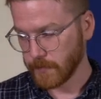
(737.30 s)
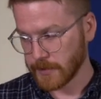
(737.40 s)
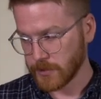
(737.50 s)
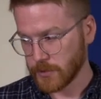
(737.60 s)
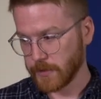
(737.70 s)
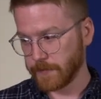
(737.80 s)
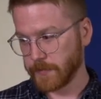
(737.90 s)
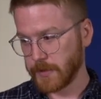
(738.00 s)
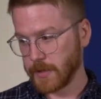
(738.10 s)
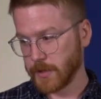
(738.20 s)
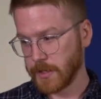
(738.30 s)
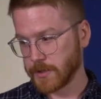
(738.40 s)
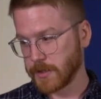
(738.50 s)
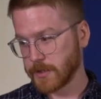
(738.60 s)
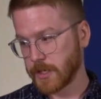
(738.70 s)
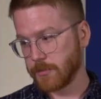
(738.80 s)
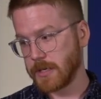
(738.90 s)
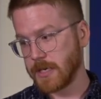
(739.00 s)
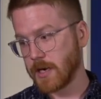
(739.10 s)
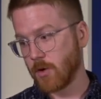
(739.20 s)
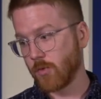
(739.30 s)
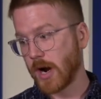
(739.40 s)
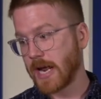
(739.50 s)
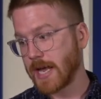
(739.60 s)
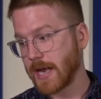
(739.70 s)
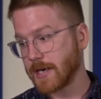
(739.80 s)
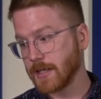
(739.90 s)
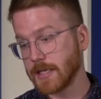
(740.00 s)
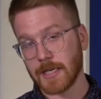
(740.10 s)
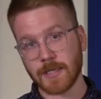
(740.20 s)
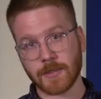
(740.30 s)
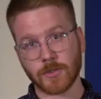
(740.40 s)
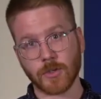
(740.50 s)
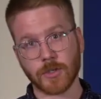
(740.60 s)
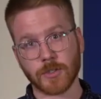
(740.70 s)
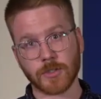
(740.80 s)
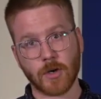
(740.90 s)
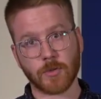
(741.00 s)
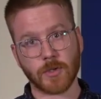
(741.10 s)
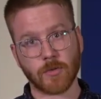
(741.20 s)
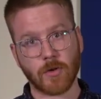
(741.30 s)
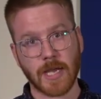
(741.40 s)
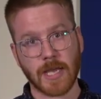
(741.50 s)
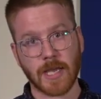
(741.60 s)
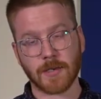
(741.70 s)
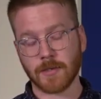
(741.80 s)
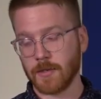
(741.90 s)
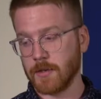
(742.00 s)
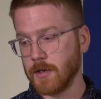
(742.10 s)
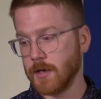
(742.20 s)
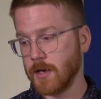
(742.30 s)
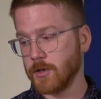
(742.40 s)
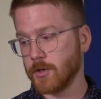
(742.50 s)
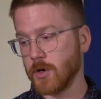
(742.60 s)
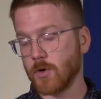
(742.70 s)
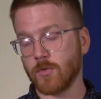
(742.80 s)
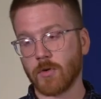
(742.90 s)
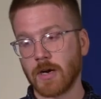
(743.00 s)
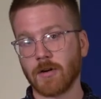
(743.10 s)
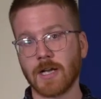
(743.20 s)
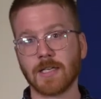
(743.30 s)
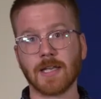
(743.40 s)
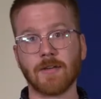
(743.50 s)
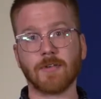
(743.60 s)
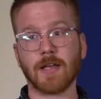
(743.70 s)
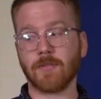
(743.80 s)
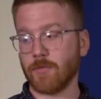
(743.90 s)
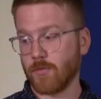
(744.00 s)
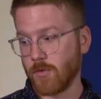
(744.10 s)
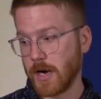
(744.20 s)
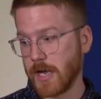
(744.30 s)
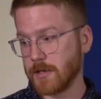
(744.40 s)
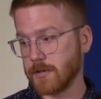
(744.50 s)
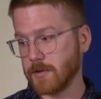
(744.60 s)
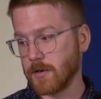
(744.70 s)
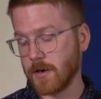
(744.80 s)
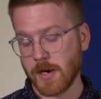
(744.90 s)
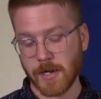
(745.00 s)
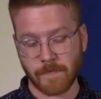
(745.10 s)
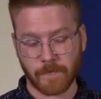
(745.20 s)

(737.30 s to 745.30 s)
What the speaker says: let's do it. Here it is. It's going to be a right hand lead, so you're going to start with your right hand, and you go right, right, left, left, right. All right?